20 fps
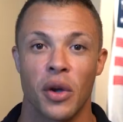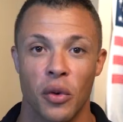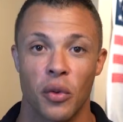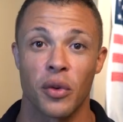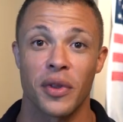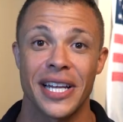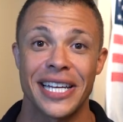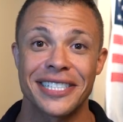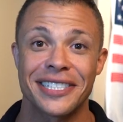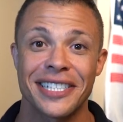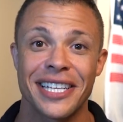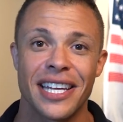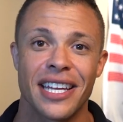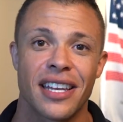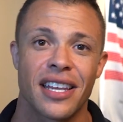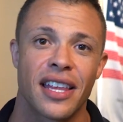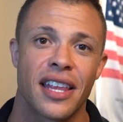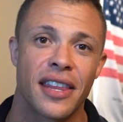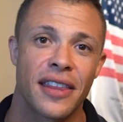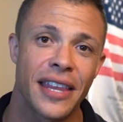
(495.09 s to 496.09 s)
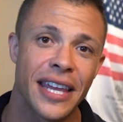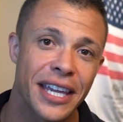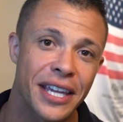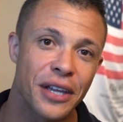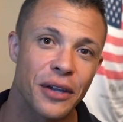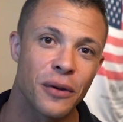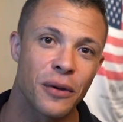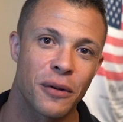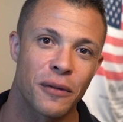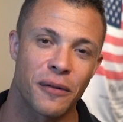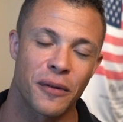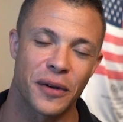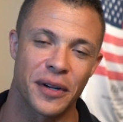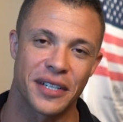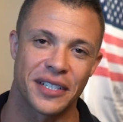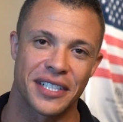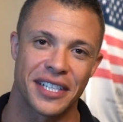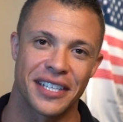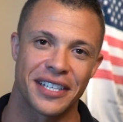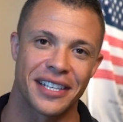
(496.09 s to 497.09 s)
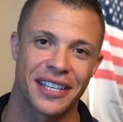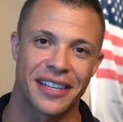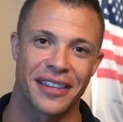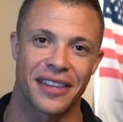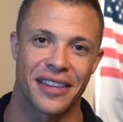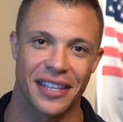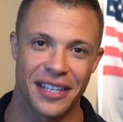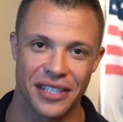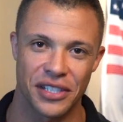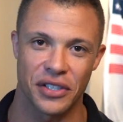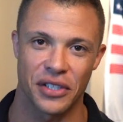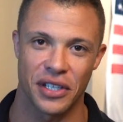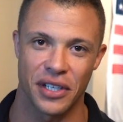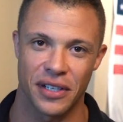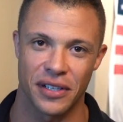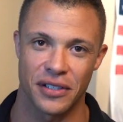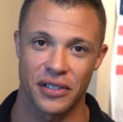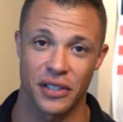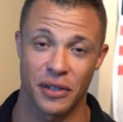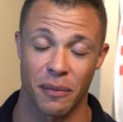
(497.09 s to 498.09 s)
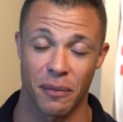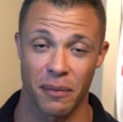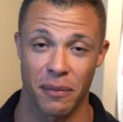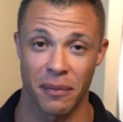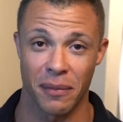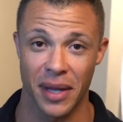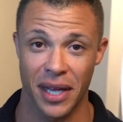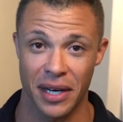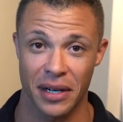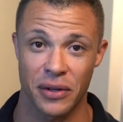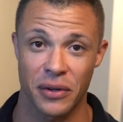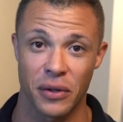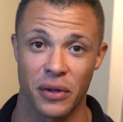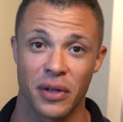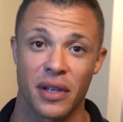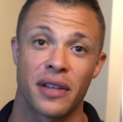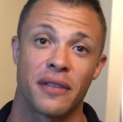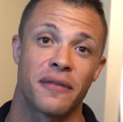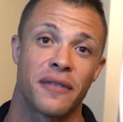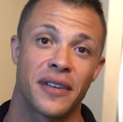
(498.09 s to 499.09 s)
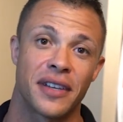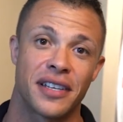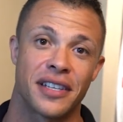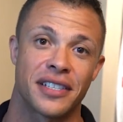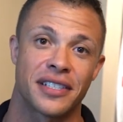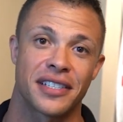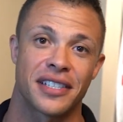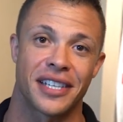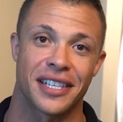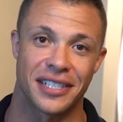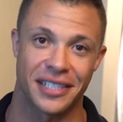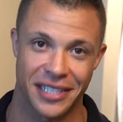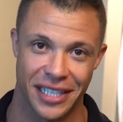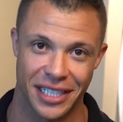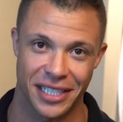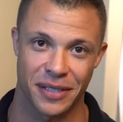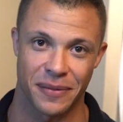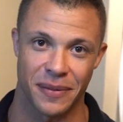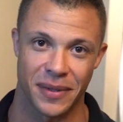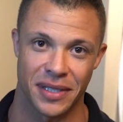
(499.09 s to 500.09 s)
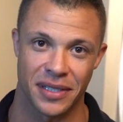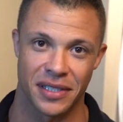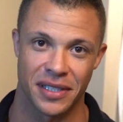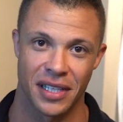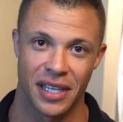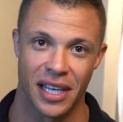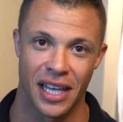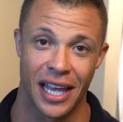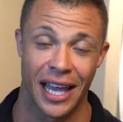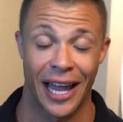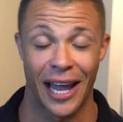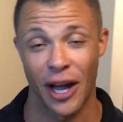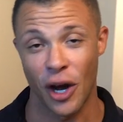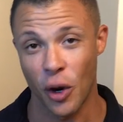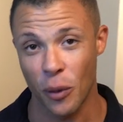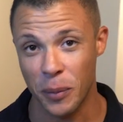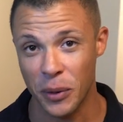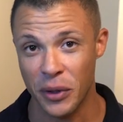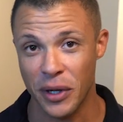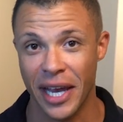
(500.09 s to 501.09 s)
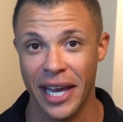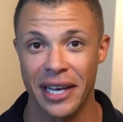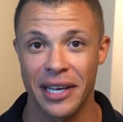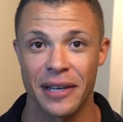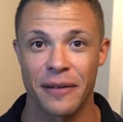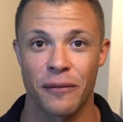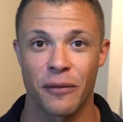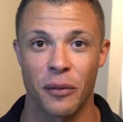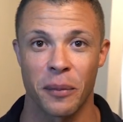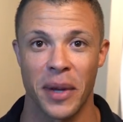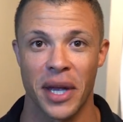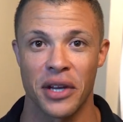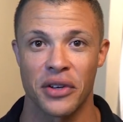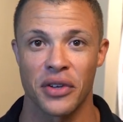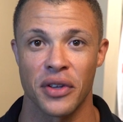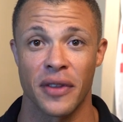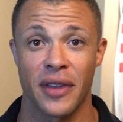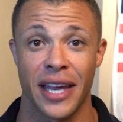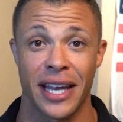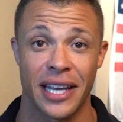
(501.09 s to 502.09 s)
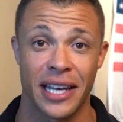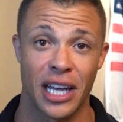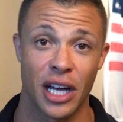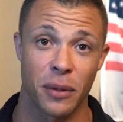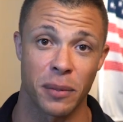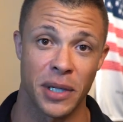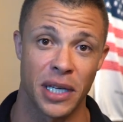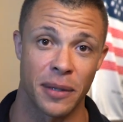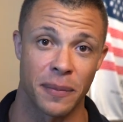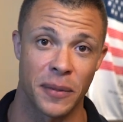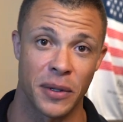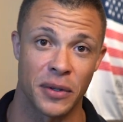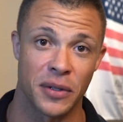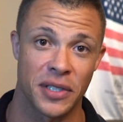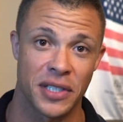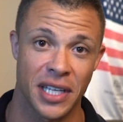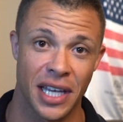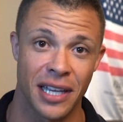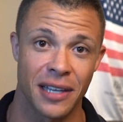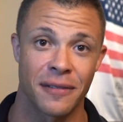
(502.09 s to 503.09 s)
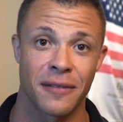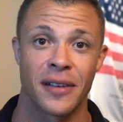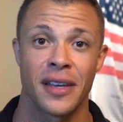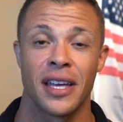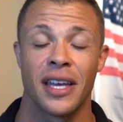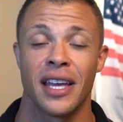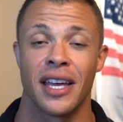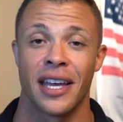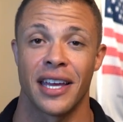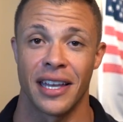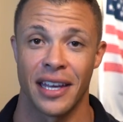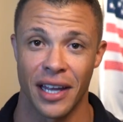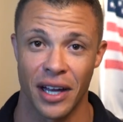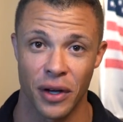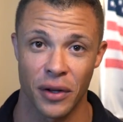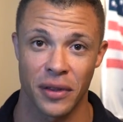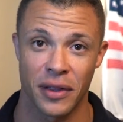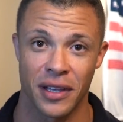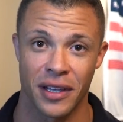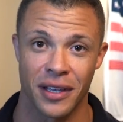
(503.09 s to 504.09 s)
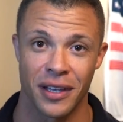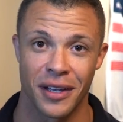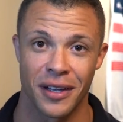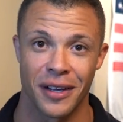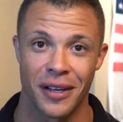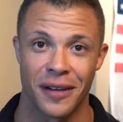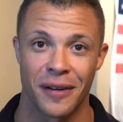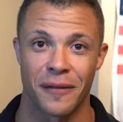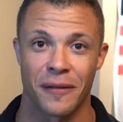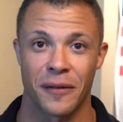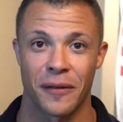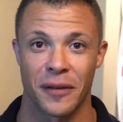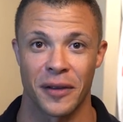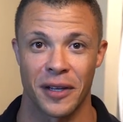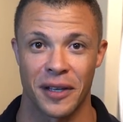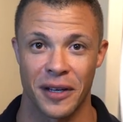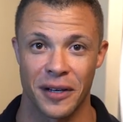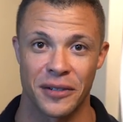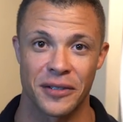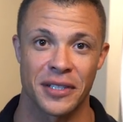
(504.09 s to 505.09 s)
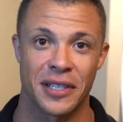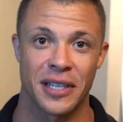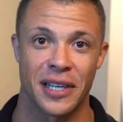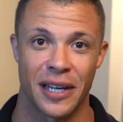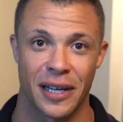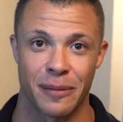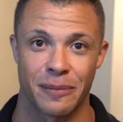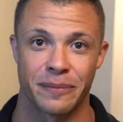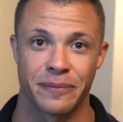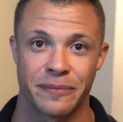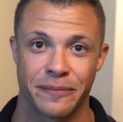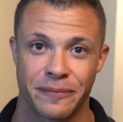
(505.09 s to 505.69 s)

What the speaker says: Well, that's it. Thank you for attending this year's medical and fitness assessments. I hope you gained information that can help keep you safe and healthy for the years to come.